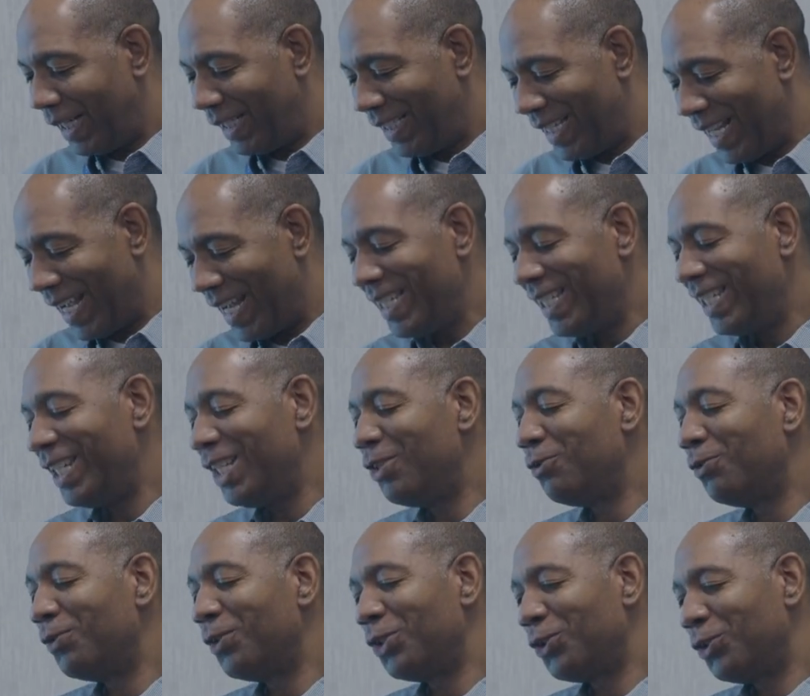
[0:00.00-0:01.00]
Testing
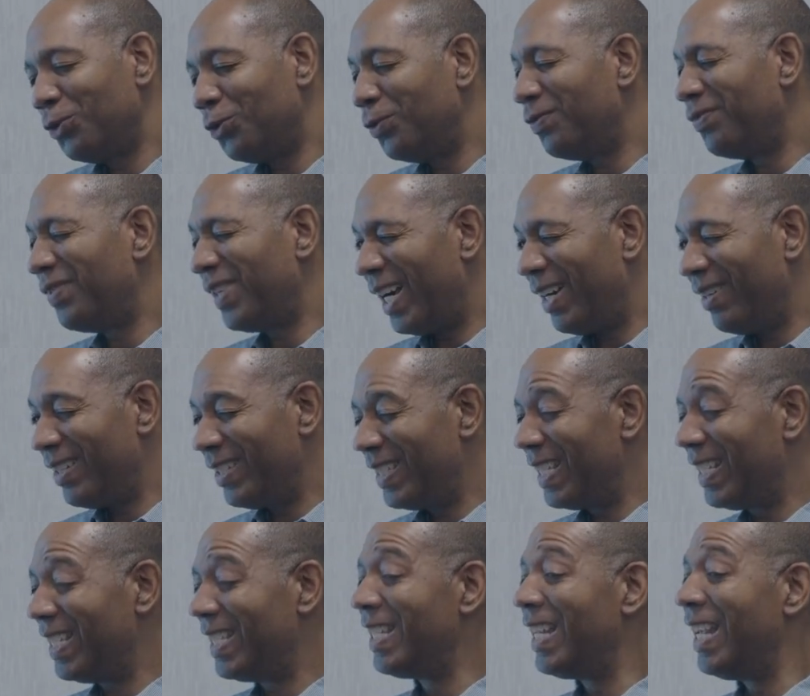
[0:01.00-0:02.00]
for stool
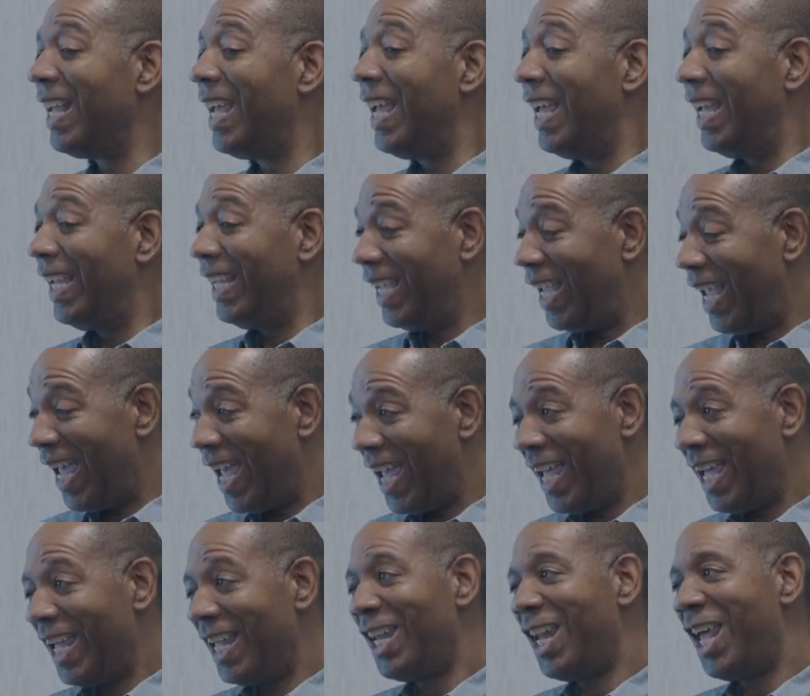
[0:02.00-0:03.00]
viruses
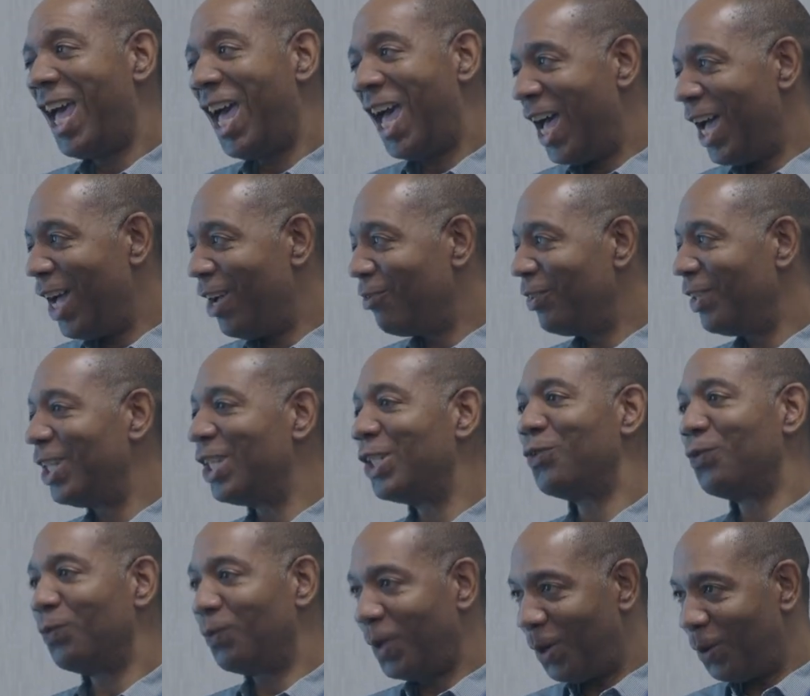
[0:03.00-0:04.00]
can have
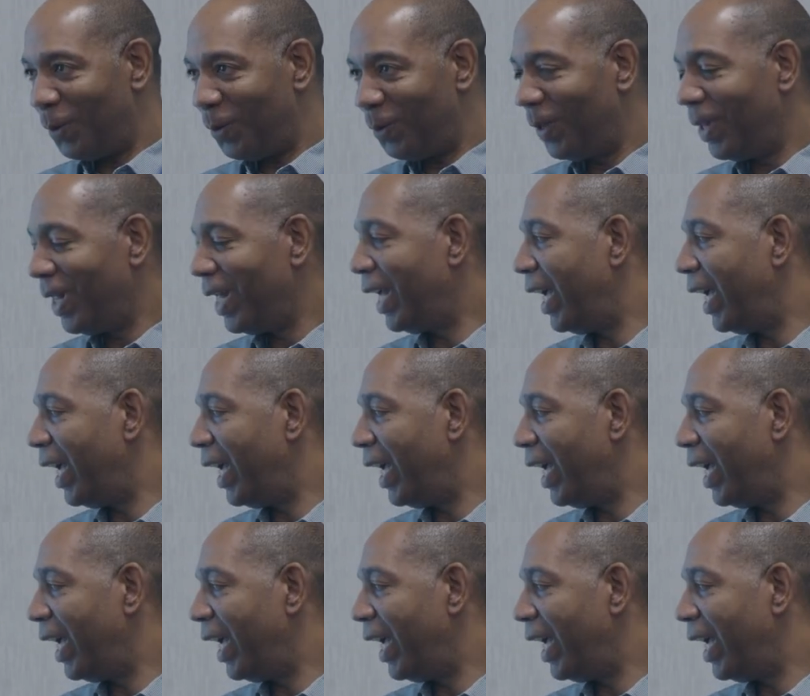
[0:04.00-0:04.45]
its role.